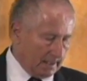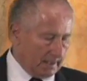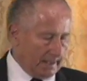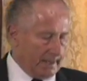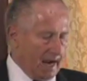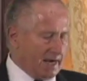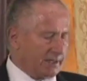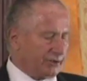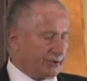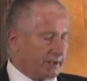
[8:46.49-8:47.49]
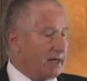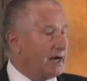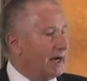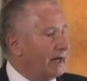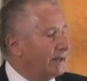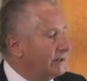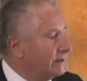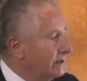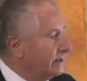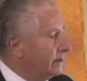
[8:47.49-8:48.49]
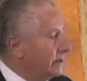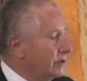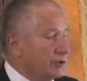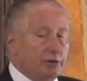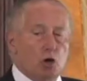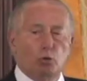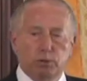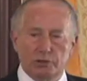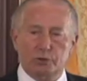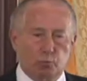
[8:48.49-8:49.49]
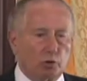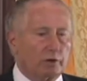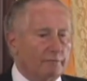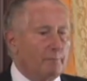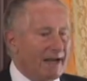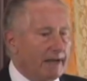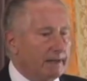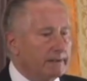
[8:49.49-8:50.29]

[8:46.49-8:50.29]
An honest God is the noblest work of man.